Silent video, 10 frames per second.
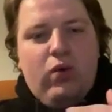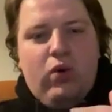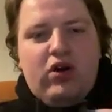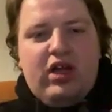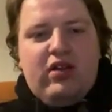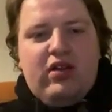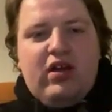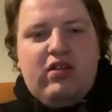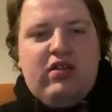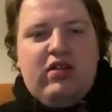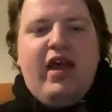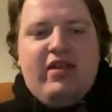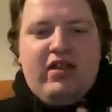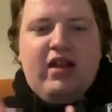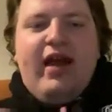Watkin does
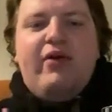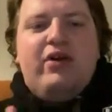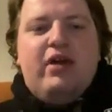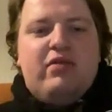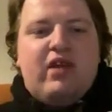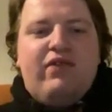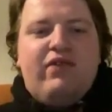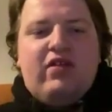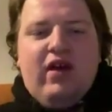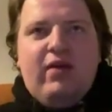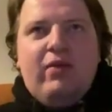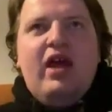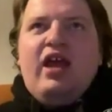is allowing him to give that time.